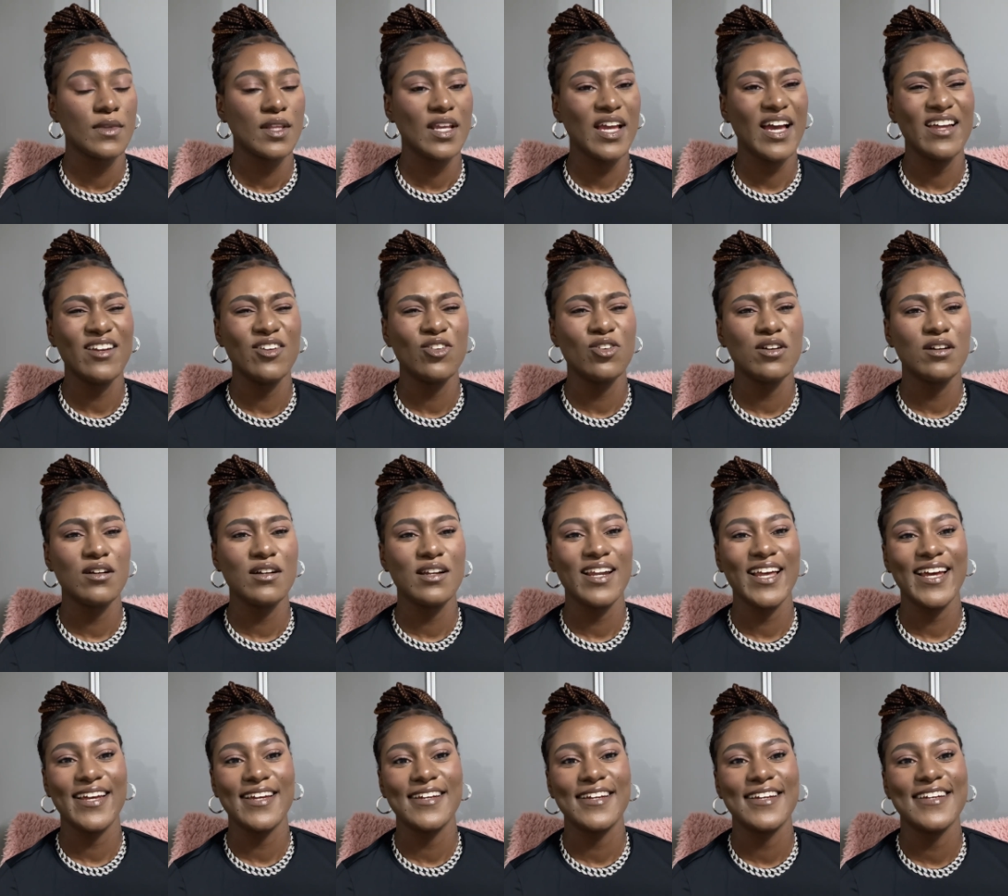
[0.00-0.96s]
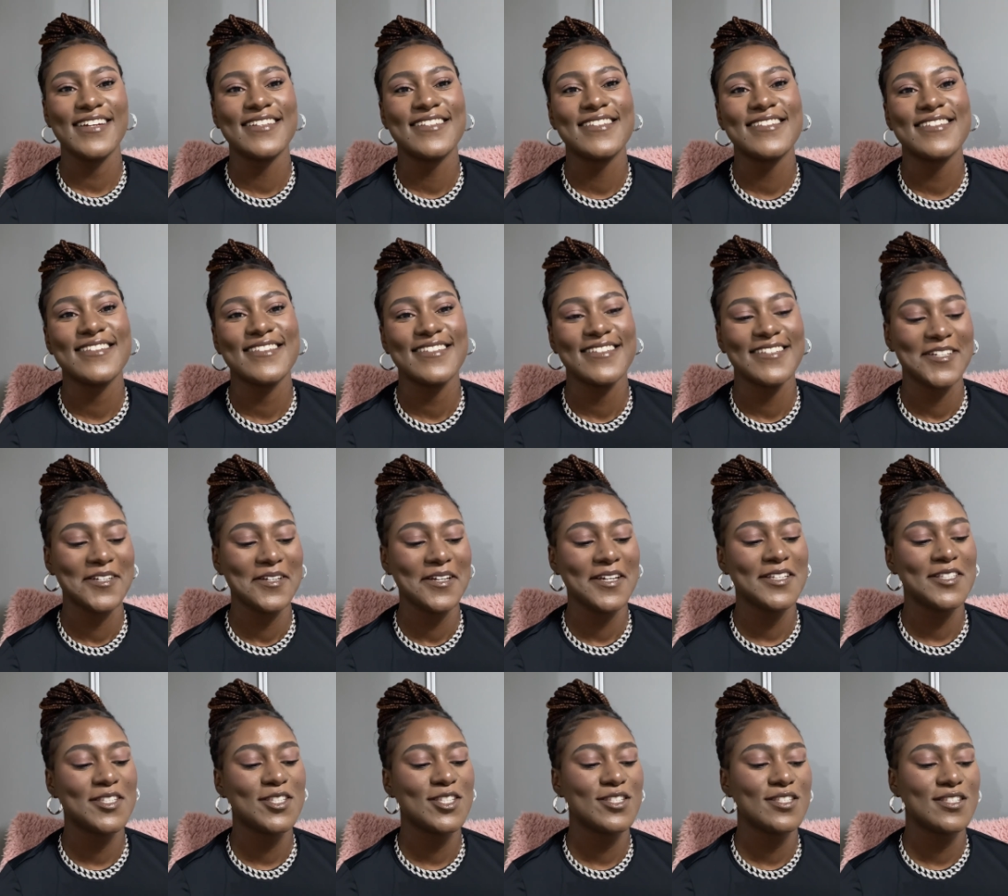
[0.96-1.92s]
I know, like
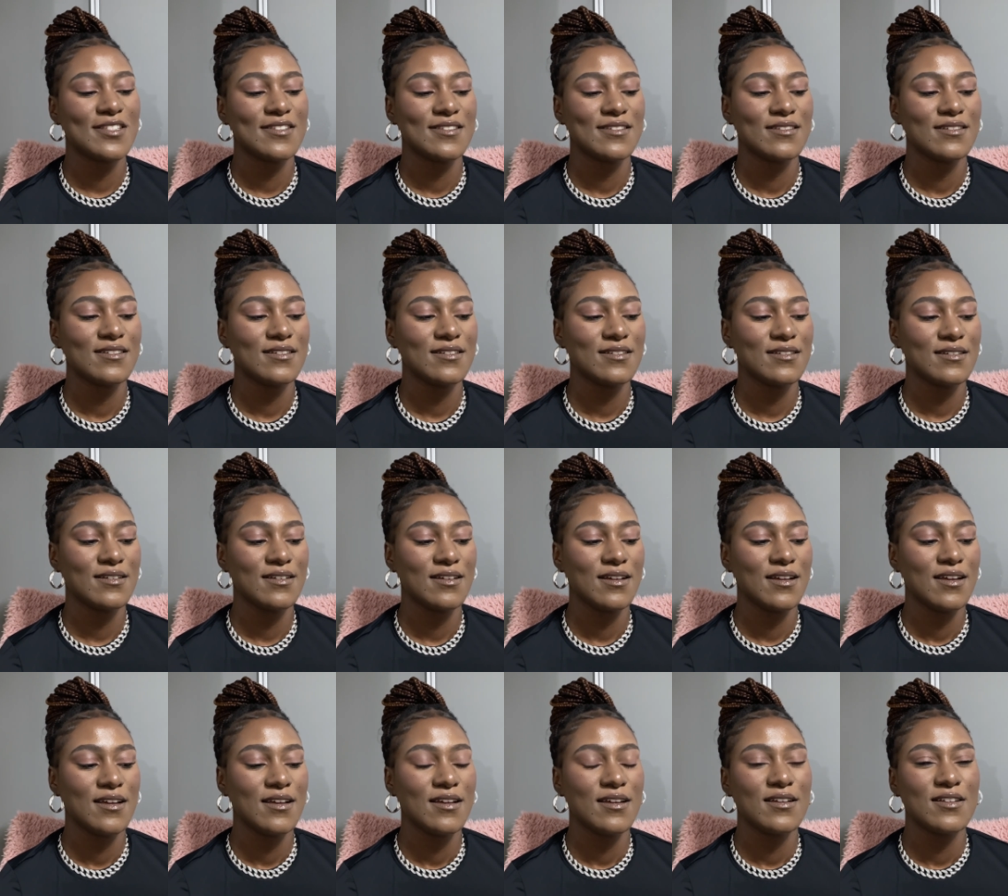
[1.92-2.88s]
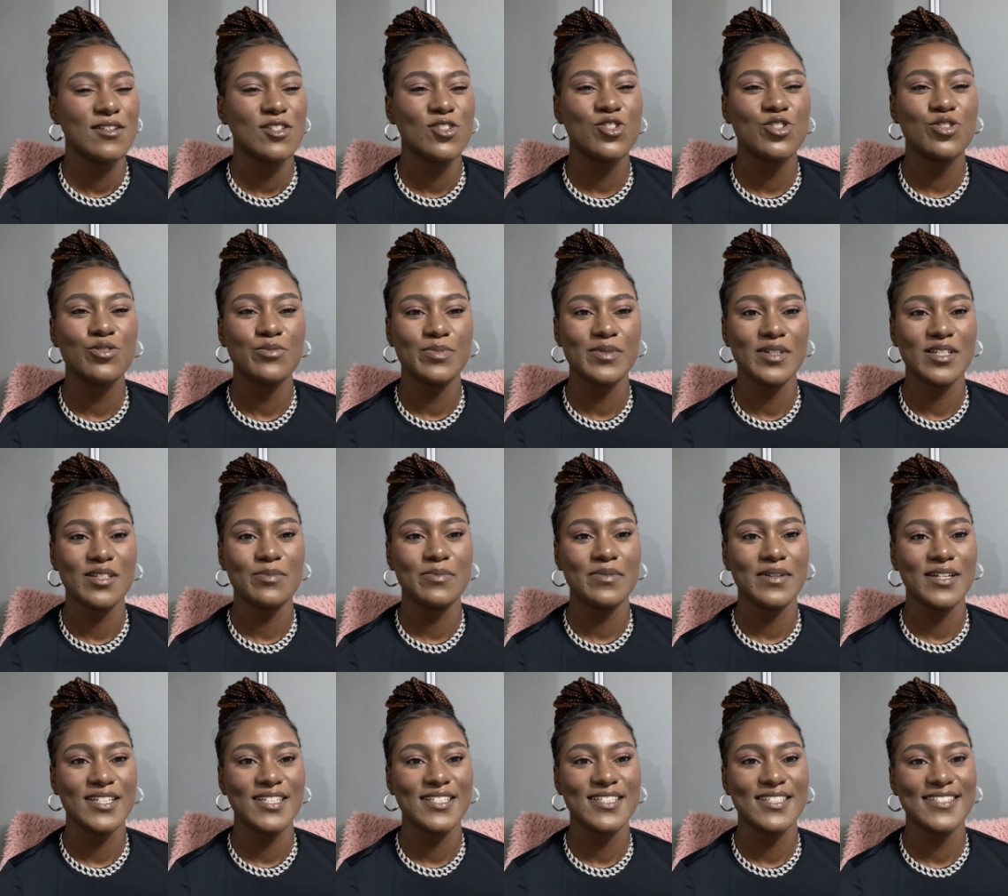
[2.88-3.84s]
it's stupid,
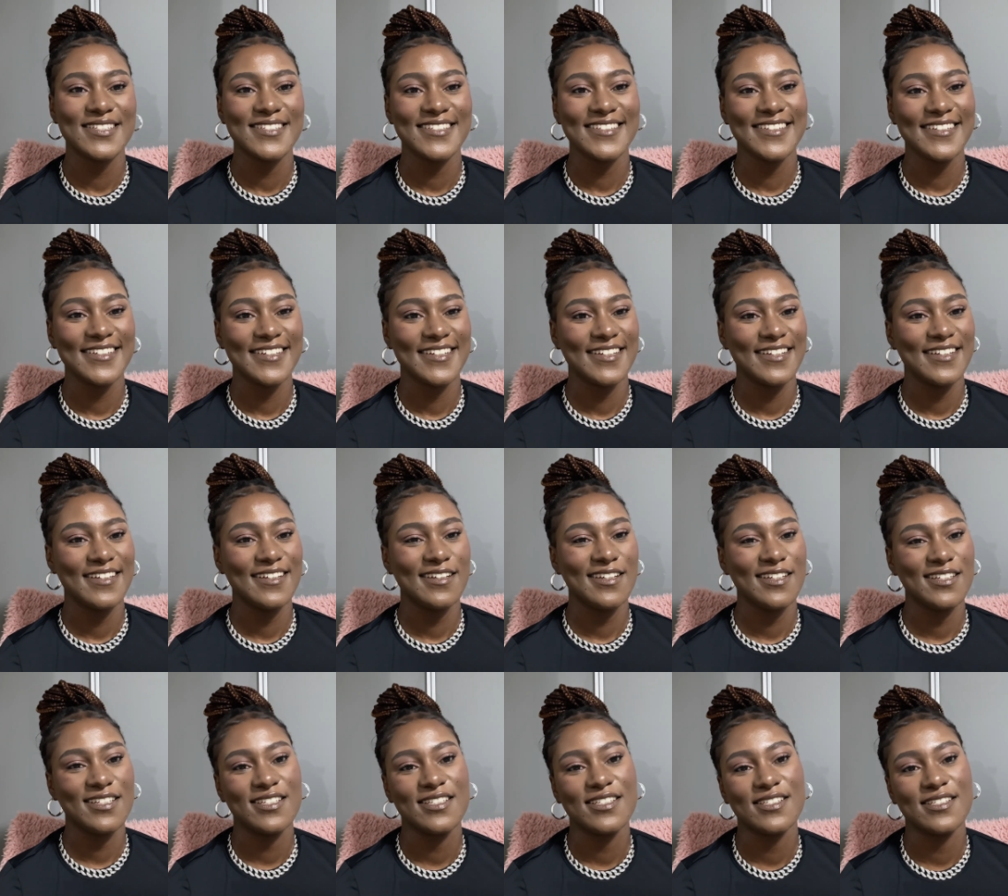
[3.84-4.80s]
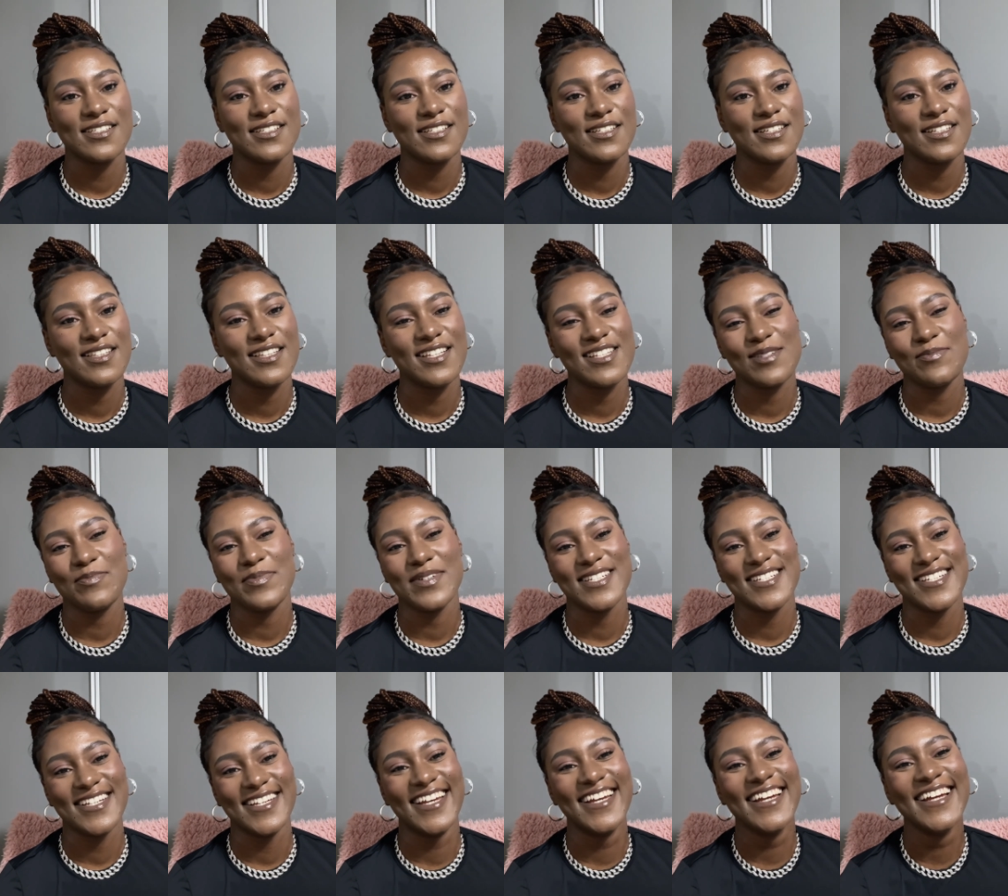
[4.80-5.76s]
but the
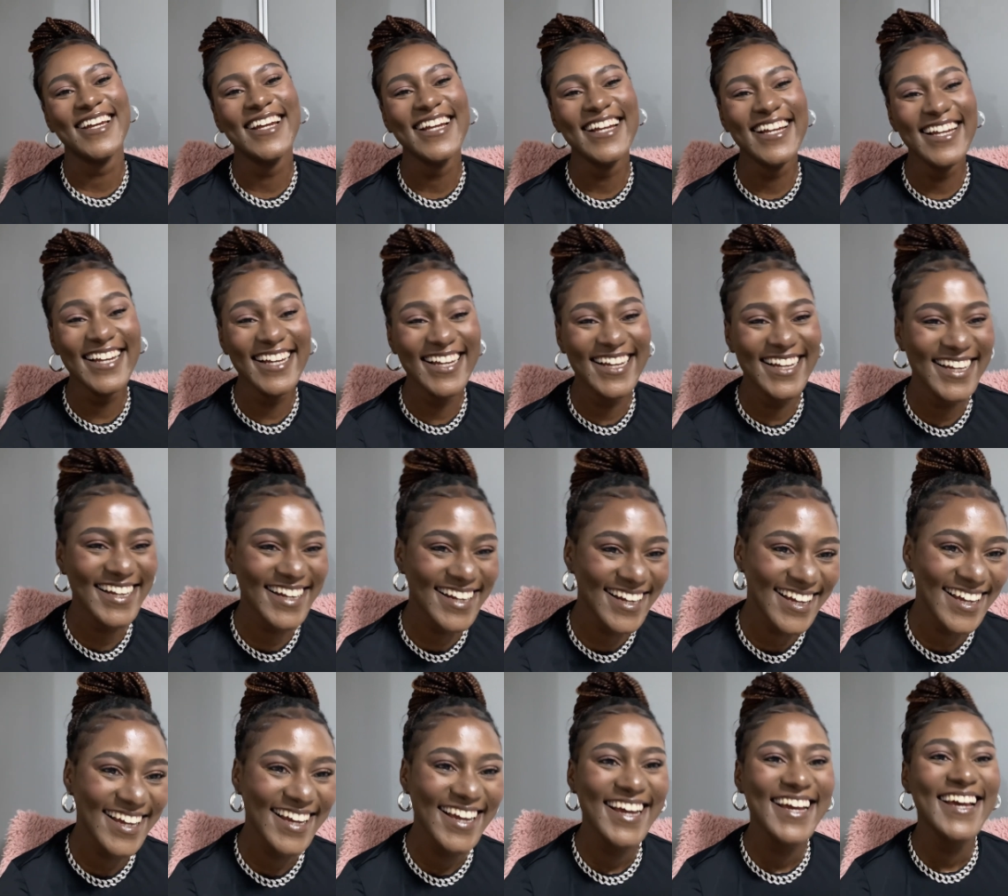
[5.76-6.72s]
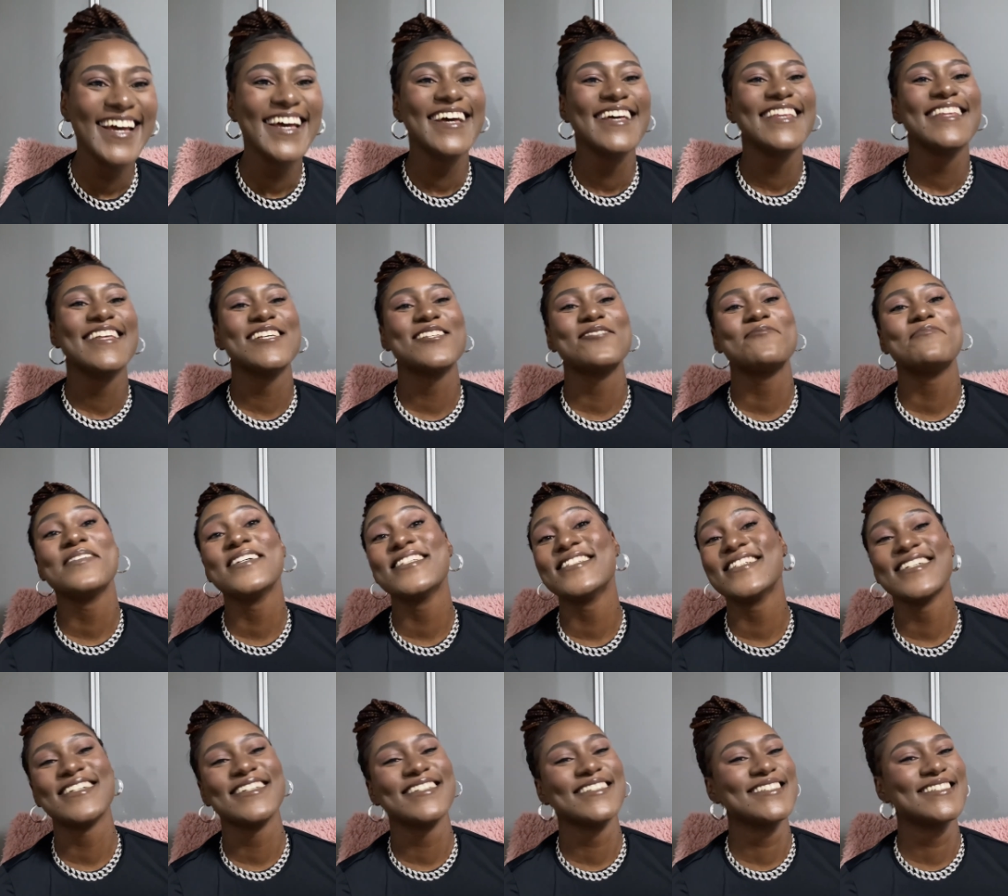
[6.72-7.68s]
spitting the
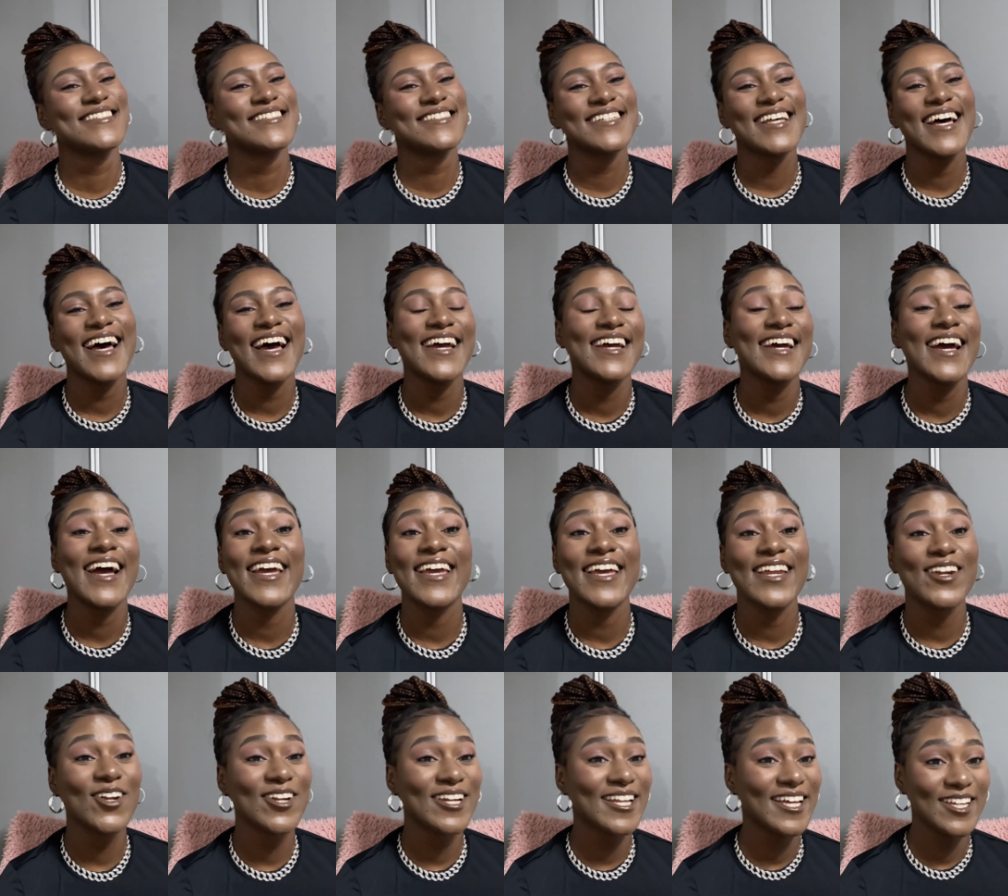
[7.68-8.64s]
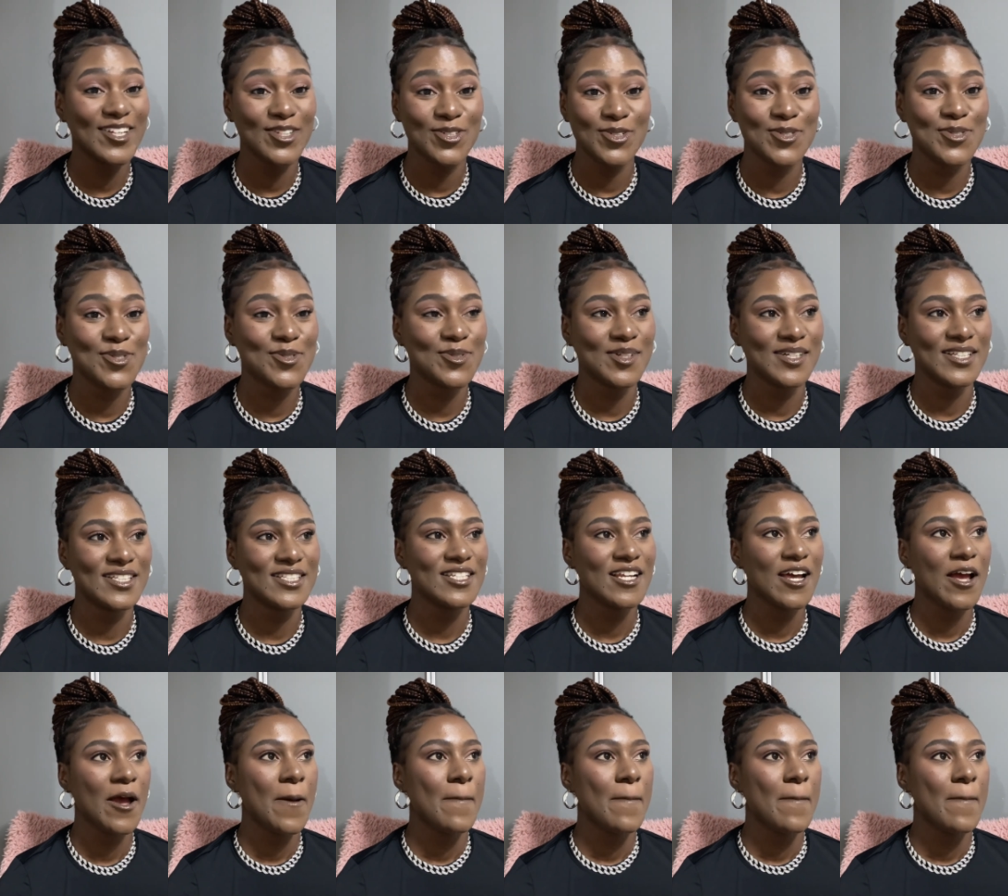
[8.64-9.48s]
spitting is, I cannot get used to it.